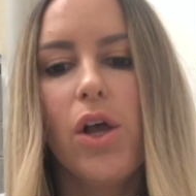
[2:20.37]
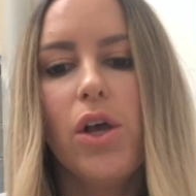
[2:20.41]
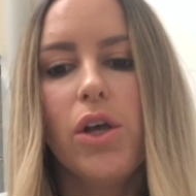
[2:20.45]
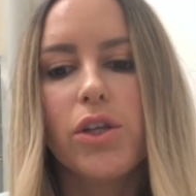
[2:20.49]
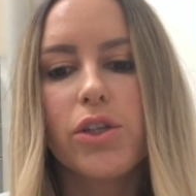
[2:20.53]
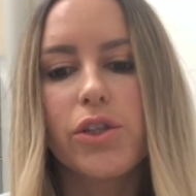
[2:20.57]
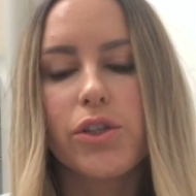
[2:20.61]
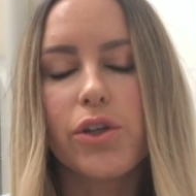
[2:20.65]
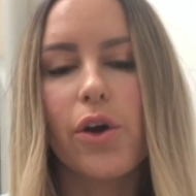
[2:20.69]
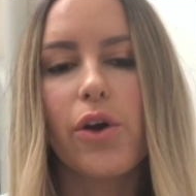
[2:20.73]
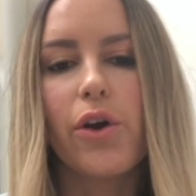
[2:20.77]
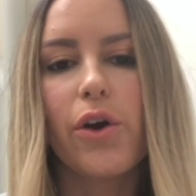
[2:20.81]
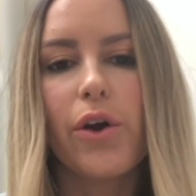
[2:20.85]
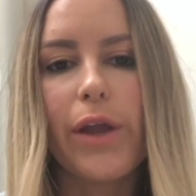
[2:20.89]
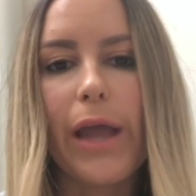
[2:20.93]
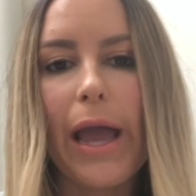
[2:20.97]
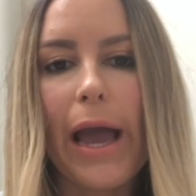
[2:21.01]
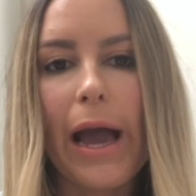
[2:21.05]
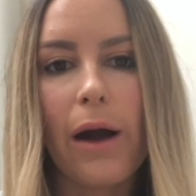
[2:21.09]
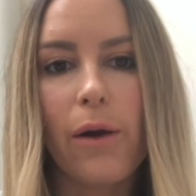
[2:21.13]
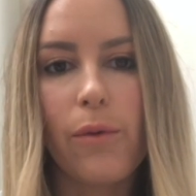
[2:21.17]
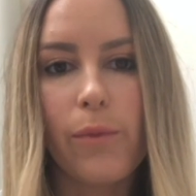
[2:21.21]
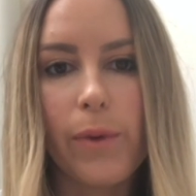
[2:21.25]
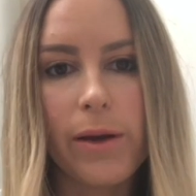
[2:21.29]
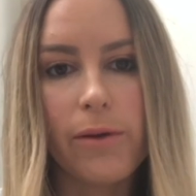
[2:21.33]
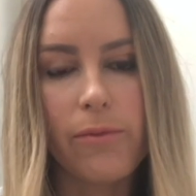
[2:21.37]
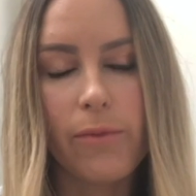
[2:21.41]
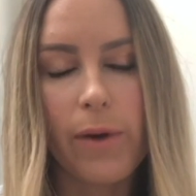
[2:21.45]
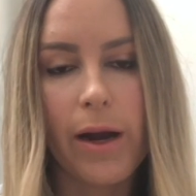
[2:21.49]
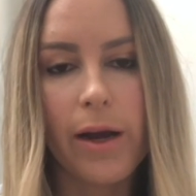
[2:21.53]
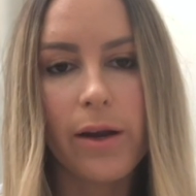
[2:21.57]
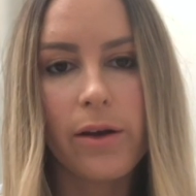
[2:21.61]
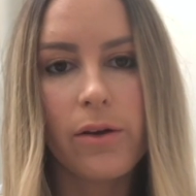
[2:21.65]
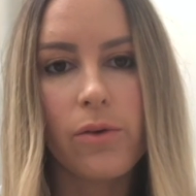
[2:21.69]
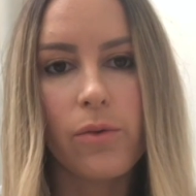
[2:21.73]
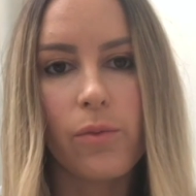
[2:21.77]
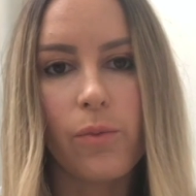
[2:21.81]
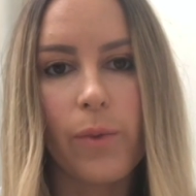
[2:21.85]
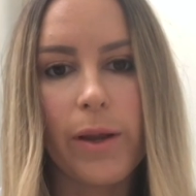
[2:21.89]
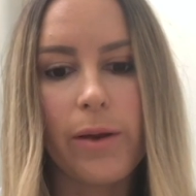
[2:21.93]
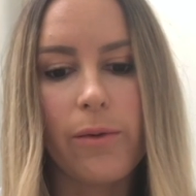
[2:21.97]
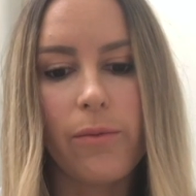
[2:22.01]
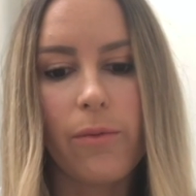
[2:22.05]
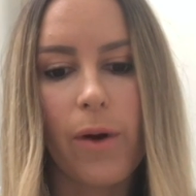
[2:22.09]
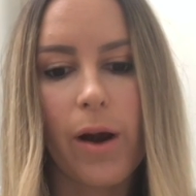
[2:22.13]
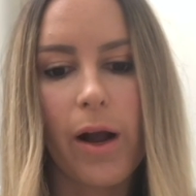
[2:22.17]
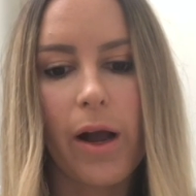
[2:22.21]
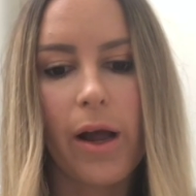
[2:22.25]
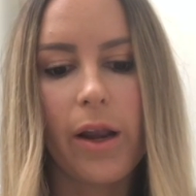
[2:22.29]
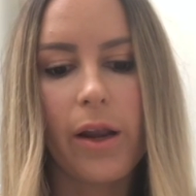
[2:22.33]
So, how we run, we
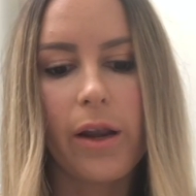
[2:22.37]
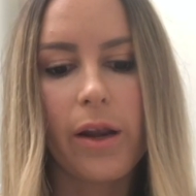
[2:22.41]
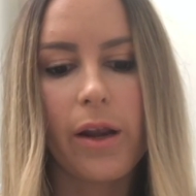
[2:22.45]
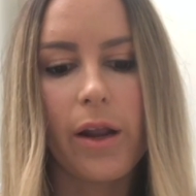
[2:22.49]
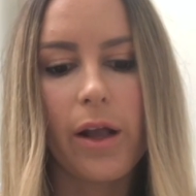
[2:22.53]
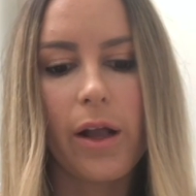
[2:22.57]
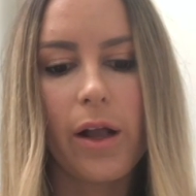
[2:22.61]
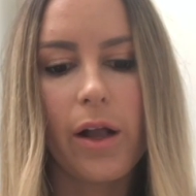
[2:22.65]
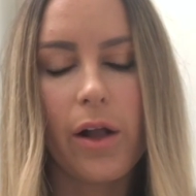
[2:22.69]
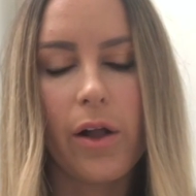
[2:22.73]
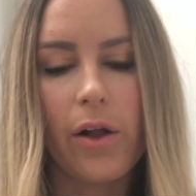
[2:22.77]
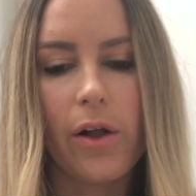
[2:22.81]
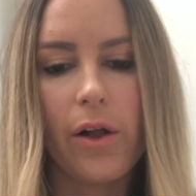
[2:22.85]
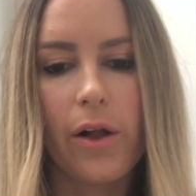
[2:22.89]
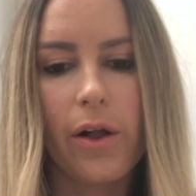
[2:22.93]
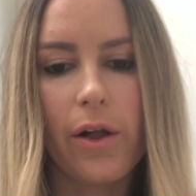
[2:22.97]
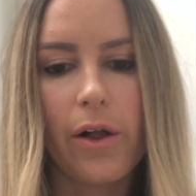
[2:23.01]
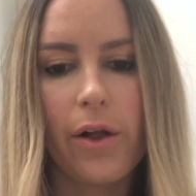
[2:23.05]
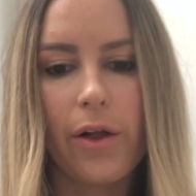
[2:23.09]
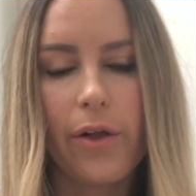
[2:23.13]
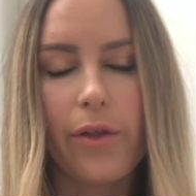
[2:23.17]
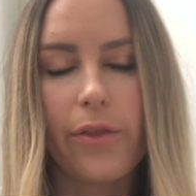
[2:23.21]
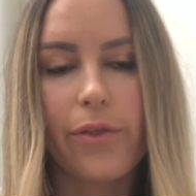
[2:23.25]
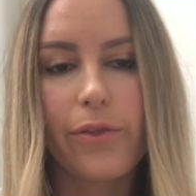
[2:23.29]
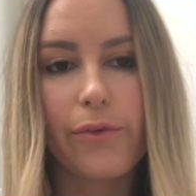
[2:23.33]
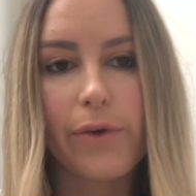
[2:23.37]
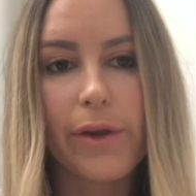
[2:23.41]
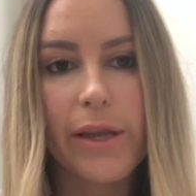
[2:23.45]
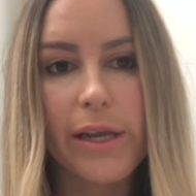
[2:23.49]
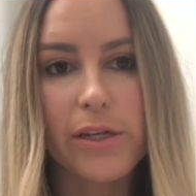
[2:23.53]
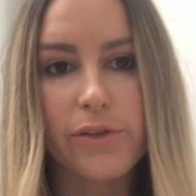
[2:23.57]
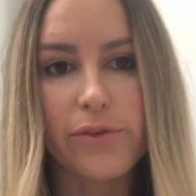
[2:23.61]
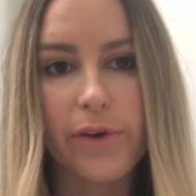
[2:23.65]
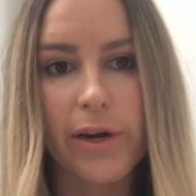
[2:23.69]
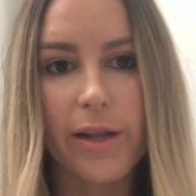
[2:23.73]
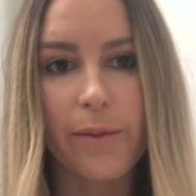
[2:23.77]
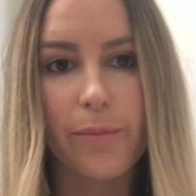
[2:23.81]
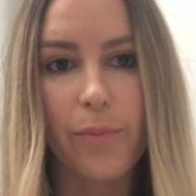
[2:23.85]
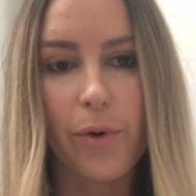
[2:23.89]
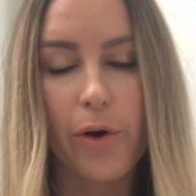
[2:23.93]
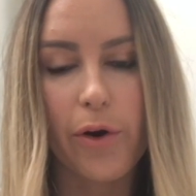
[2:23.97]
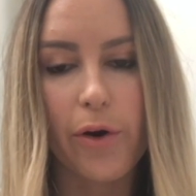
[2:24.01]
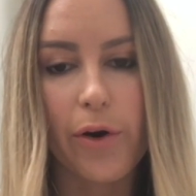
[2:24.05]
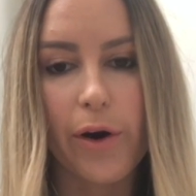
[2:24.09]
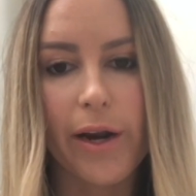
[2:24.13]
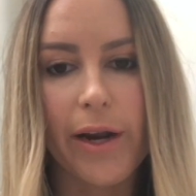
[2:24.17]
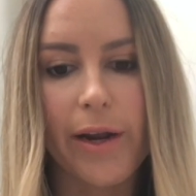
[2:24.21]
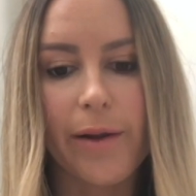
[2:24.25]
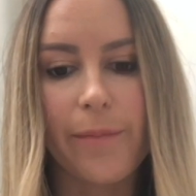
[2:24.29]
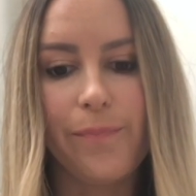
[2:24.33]
run a three year training
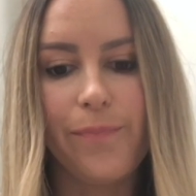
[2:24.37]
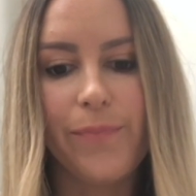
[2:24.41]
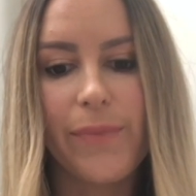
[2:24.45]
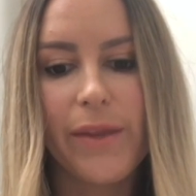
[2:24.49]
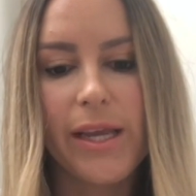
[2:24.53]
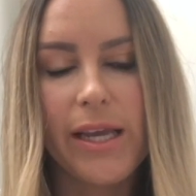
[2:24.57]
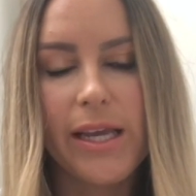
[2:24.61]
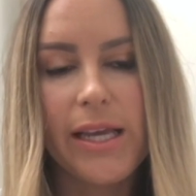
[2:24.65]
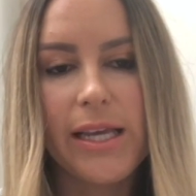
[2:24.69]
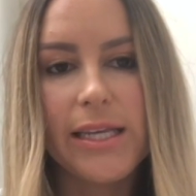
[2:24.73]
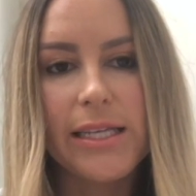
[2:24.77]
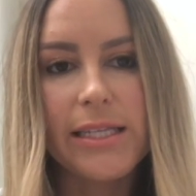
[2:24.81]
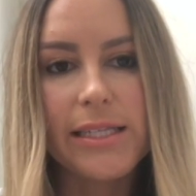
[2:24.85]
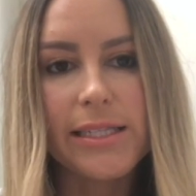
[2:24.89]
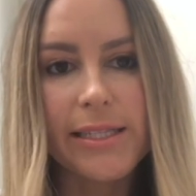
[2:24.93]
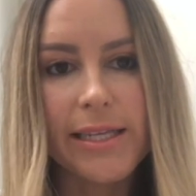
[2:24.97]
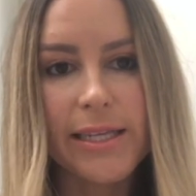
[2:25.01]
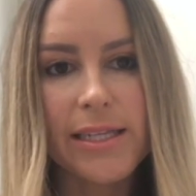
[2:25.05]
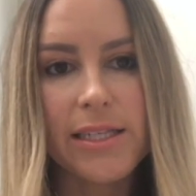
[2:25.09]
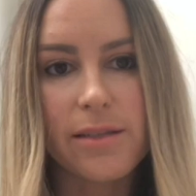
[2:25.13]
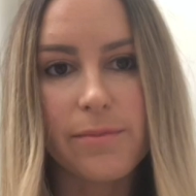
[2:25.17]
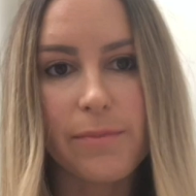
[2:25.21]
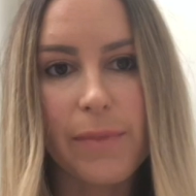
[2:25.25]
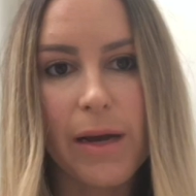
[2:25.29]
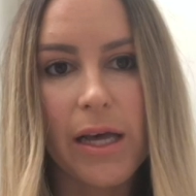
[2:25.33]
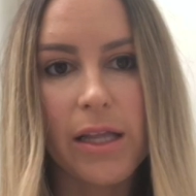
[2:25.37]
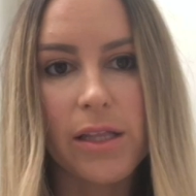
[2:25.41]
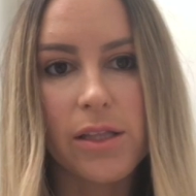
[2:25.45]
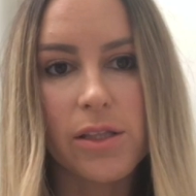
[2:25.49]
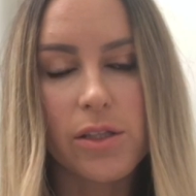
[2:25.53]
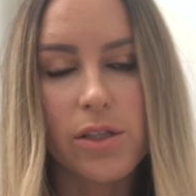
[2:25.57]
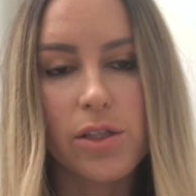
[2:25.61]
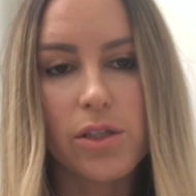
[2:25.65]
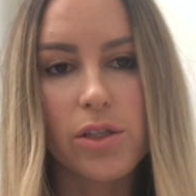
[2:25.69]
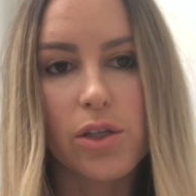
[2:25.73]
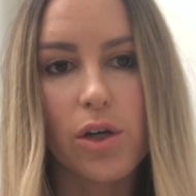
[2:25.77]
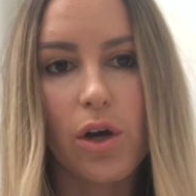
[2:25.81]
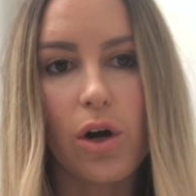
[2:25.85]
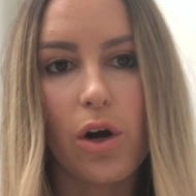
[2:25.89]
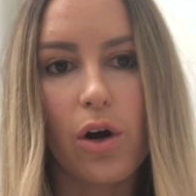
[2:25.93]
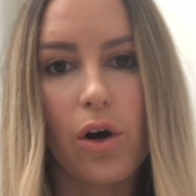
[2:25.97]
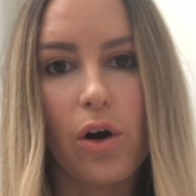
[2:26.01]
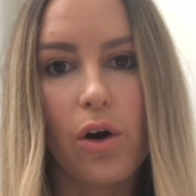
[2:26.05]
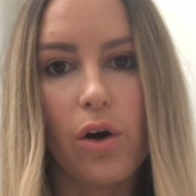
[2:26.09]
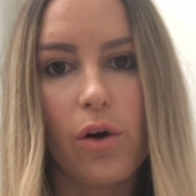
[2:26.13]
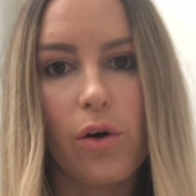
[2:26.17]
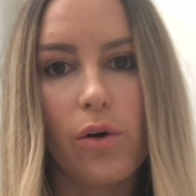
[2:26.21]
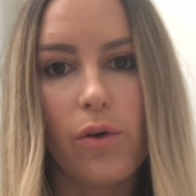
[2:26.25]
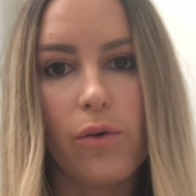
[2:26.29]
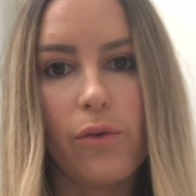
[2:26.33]
program six months
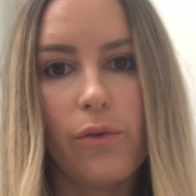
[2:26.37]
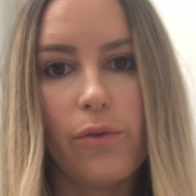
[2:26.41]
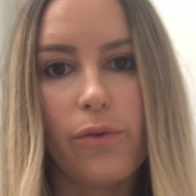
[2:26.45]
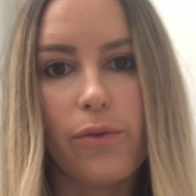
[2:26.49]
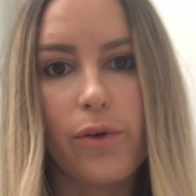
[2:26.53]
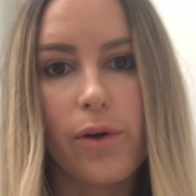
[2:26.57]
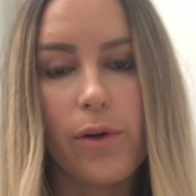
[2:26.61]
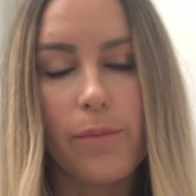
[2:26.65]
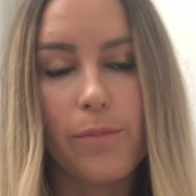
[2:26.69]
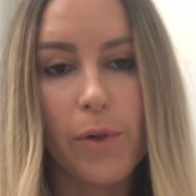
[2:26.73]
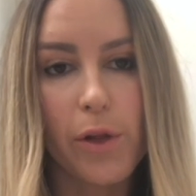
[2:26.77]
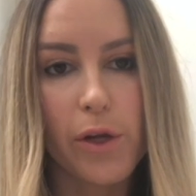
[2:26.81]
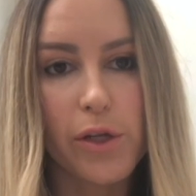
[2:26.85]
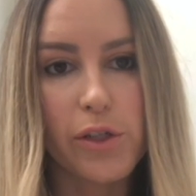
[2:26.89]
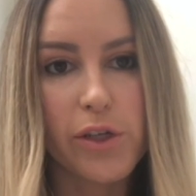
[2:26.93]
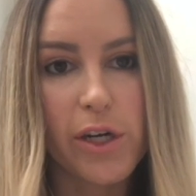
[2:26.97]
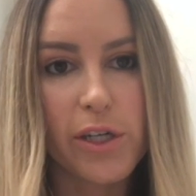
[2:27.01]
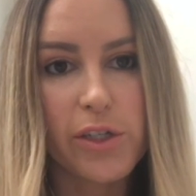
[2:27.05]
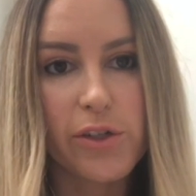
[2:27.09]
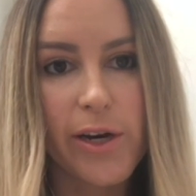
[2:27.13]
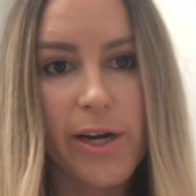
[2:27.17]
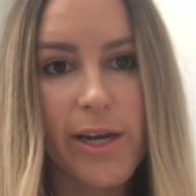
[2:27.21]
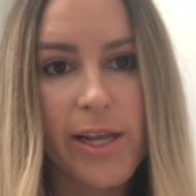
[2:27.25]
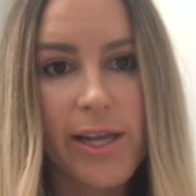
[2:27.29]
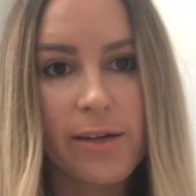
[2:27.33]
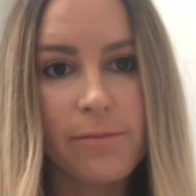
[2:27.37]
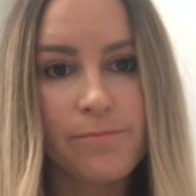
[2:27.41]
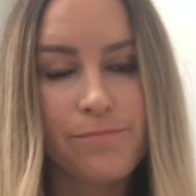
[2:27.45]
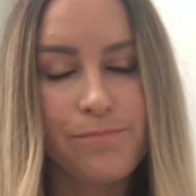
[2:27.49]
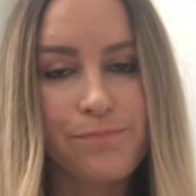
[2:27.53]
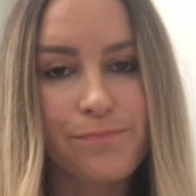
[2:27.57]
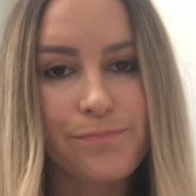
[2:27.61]
of blow dry training,